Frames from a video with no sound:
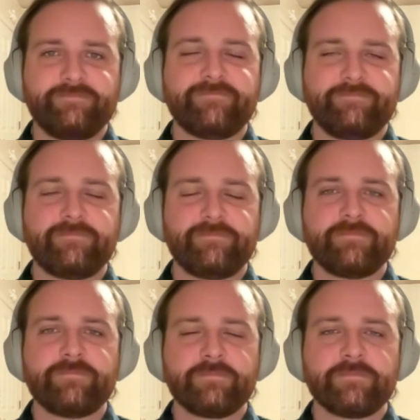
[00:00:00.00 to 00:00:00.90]

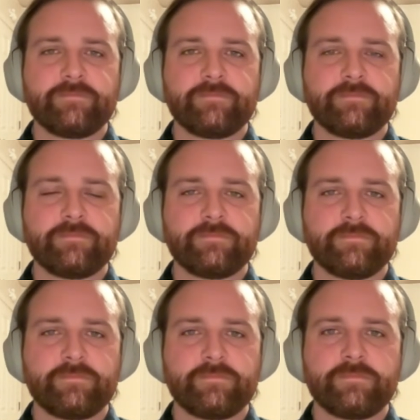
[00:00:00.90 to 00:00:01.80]

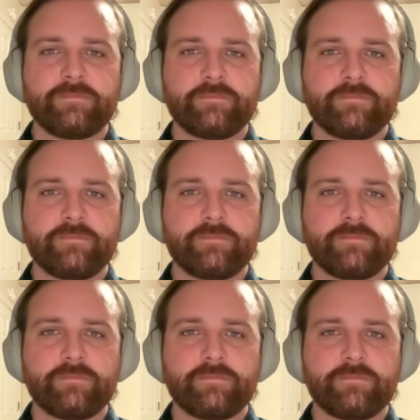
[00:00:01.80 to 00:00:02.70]

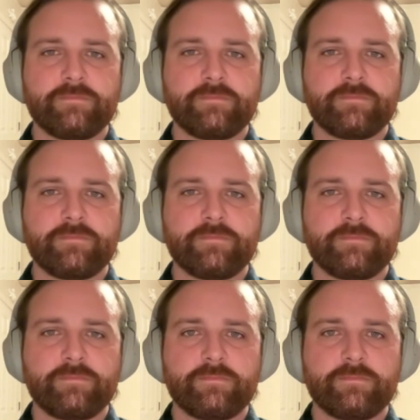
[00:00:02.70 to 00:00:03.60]

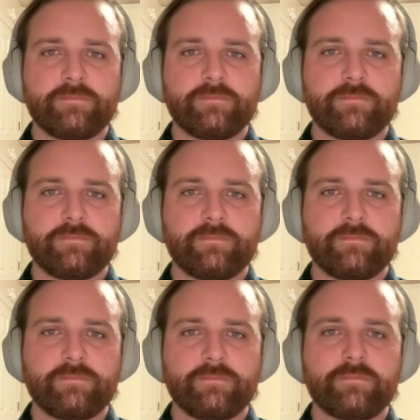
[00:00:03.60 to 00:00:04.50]

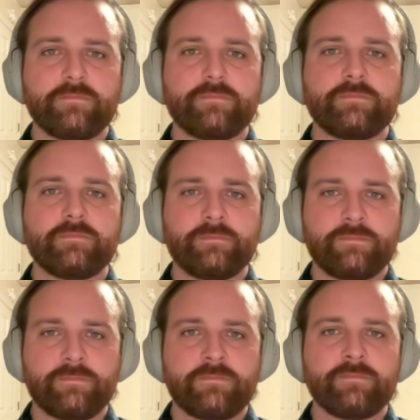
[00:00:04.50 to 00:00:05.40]

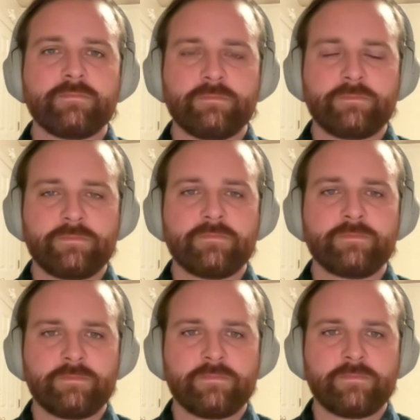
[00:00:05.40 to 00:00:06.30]

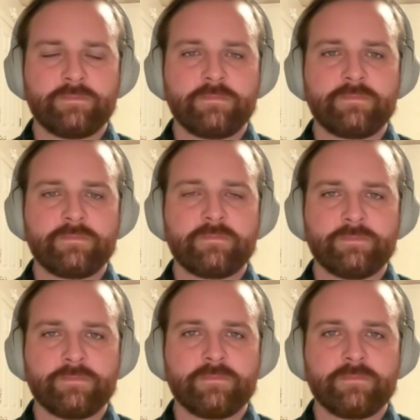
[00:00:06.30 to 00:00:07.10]
[no speech]